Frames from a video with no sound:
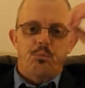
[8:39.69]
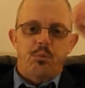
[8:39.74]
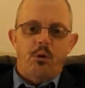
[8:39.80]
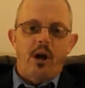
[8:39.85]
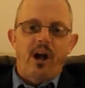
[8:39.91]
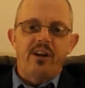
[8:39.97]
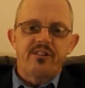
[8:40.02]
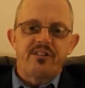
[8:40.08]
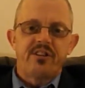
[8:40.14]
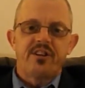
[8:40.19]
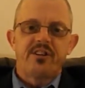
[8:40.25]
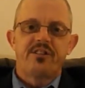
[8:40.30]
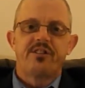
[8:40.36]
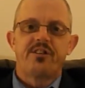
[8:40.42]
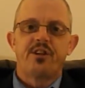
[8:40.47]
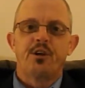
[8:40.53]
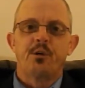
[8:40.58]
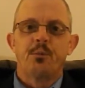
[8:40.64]
process
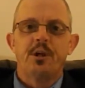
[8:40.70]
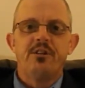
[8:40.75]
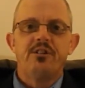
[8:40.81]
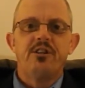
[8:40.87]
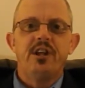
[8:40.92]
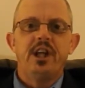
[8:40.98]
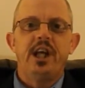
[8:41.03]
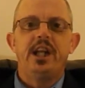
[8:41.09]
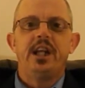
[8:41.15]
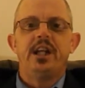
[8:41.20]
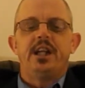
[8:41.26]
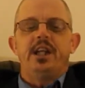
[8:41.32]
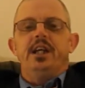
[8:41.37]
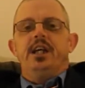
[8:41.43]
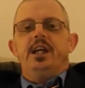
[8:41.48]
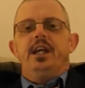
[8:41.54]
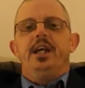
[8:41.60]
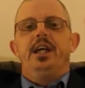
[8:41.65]
that originated
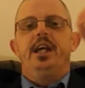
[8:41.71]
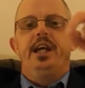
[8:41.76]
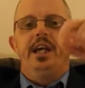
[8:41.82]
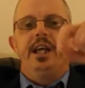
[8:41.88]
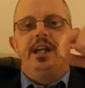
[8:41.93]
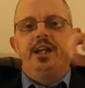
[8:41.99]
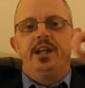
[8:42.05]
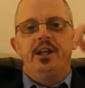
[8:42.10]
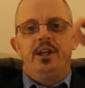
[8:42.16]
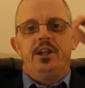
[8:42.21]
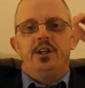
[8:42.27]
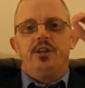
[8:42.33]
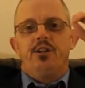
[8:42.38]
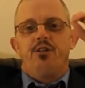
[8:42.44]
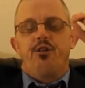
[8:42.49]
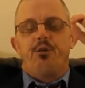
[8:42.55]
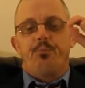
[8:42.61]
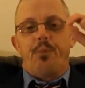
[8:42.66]
in
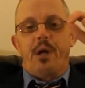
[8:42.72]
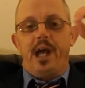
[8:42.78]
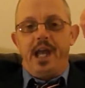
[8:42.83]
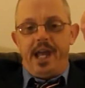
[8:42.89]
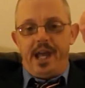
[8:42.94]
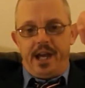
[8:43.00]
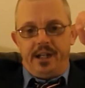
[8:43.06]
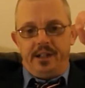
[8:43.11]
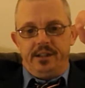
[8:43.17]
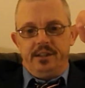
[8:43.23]
Japan,